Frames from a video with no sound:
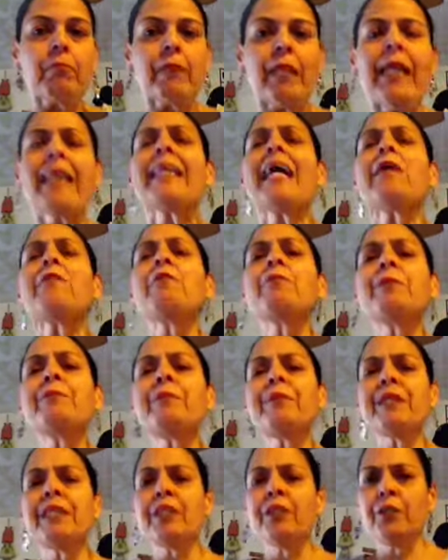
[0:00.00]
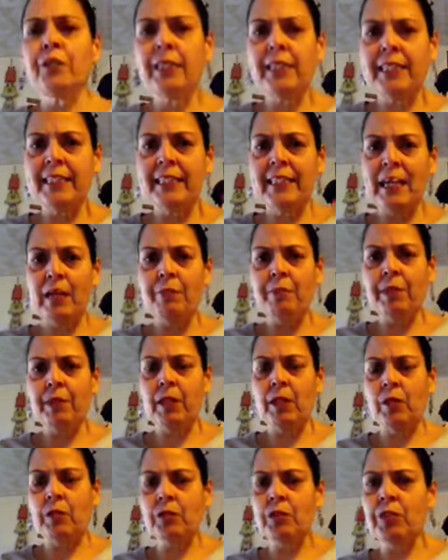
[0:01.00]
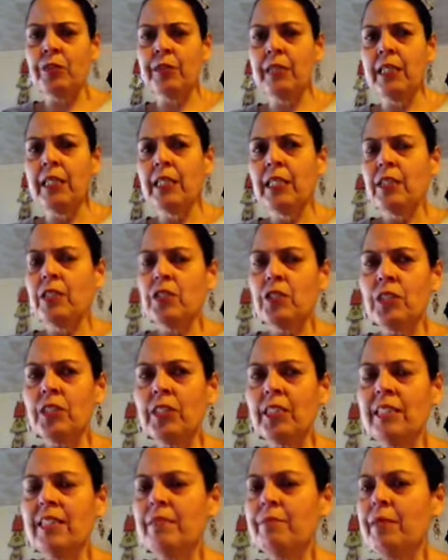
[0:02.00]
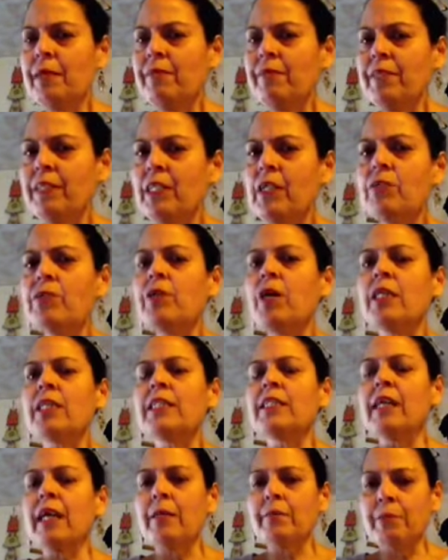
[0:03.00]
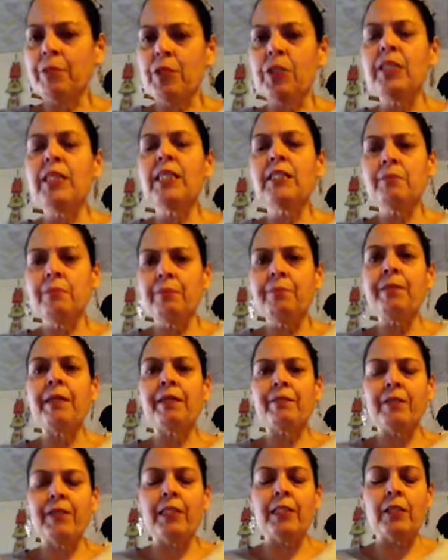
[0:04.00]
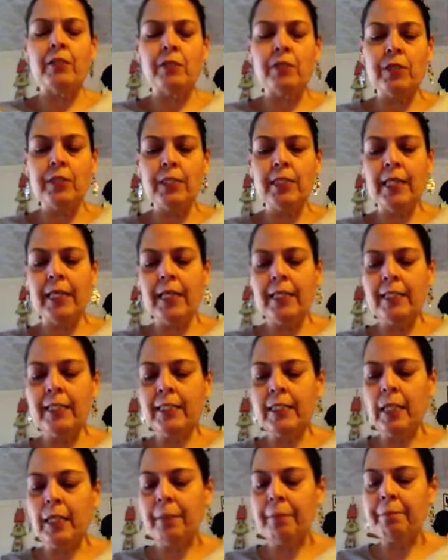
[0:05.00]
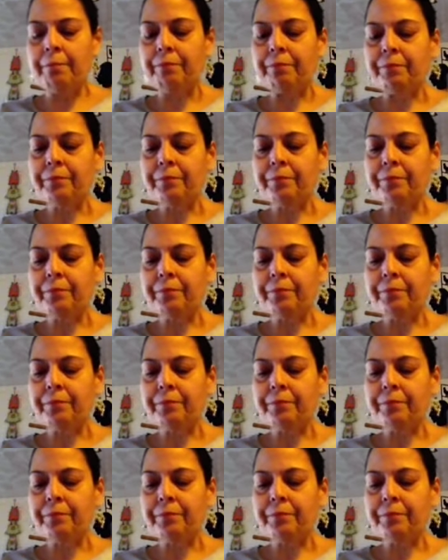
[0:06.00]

and I will be putting her link down below. She she doesn't make videos all the time, but she does make videos. And um,